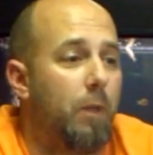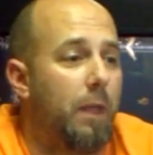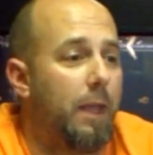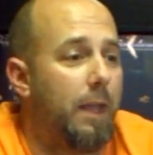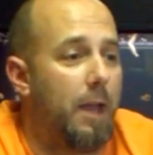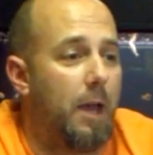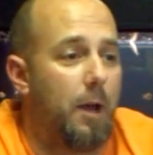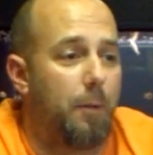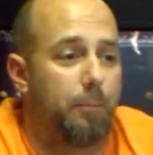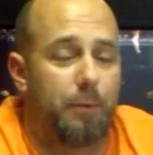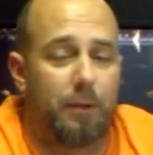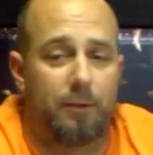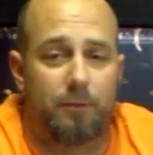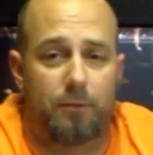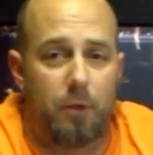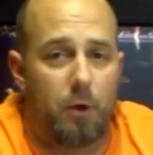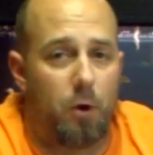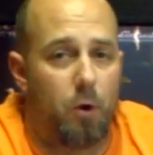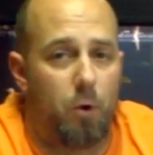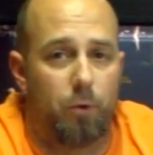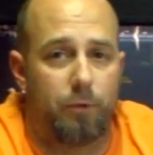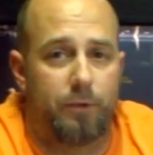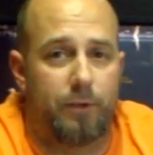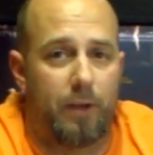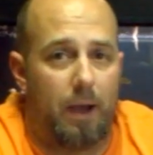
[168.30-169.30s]
He helped us
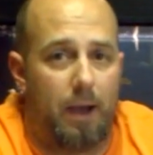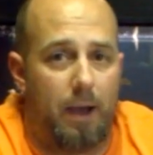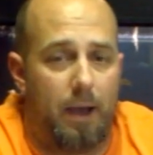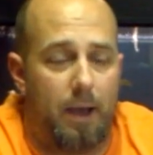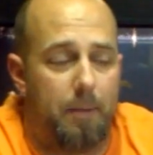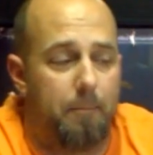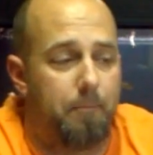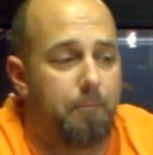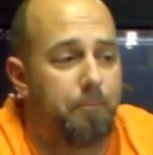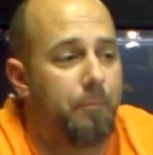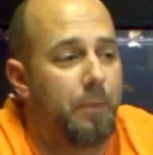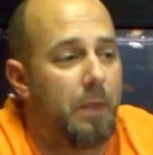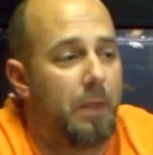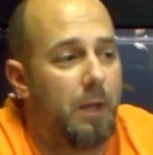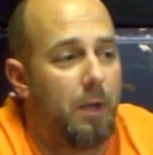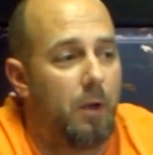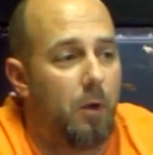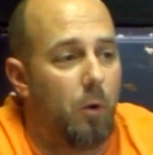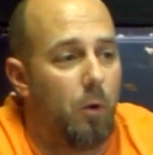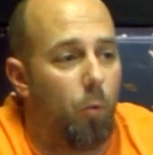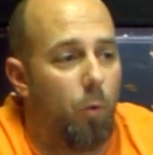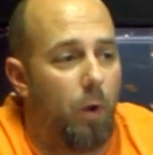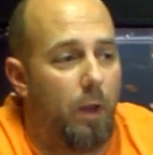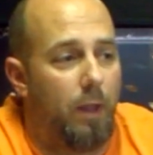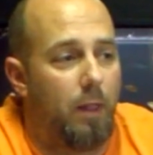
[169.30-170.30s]
the whole time.
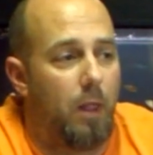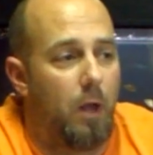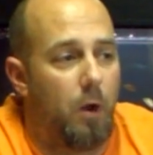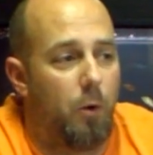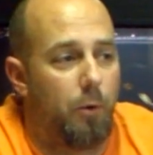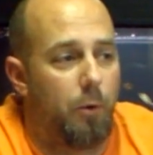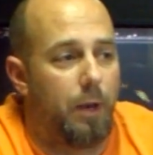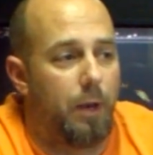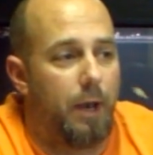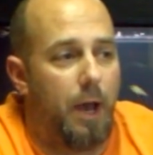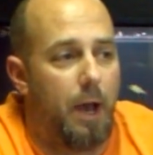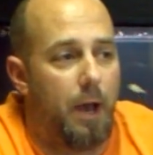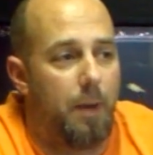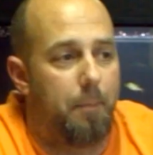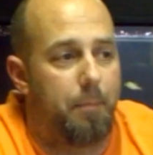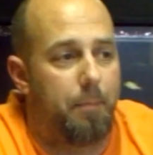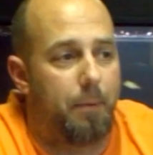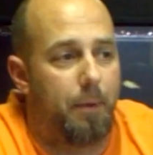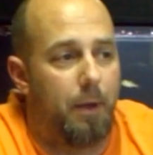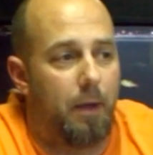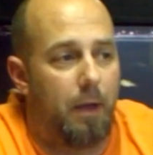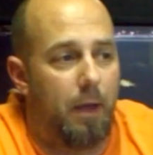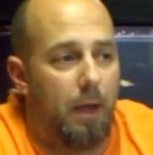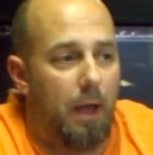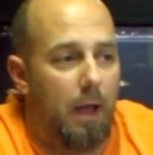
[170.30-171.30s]
We loaded
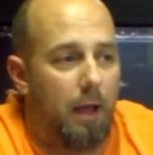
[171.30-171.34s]
up